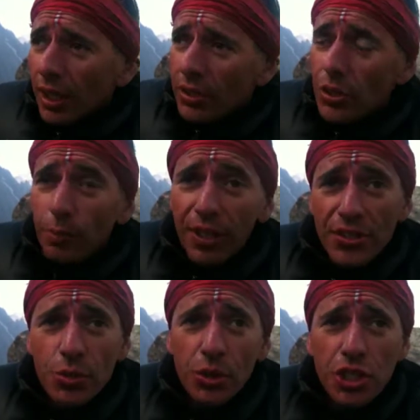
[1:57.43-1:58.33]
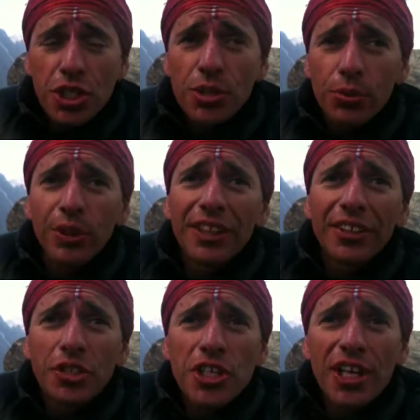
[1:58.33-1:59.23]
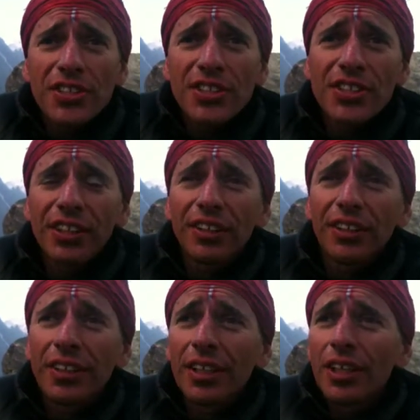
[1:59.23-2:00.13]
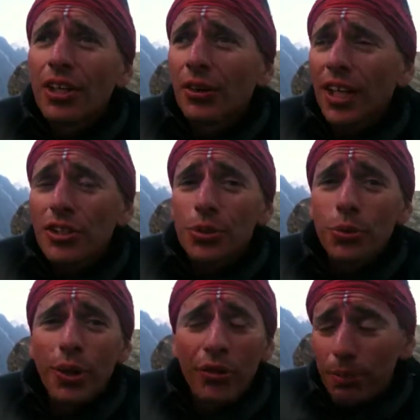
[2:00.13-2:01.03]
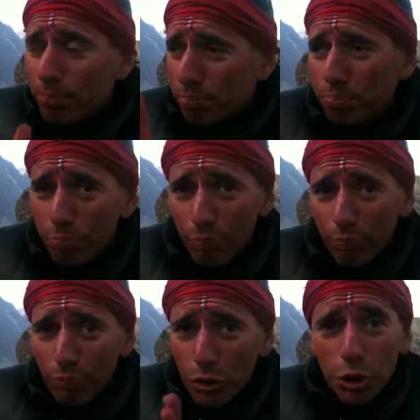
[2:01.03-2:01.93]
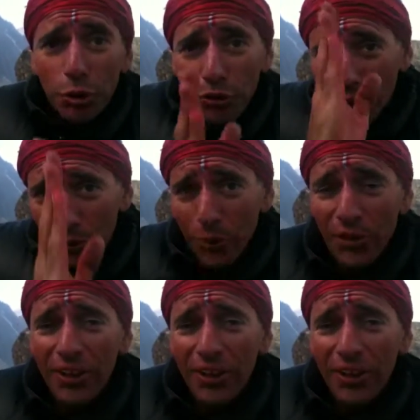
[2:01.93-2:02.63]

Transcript: It's a place which really energizes and connects you with the truth, with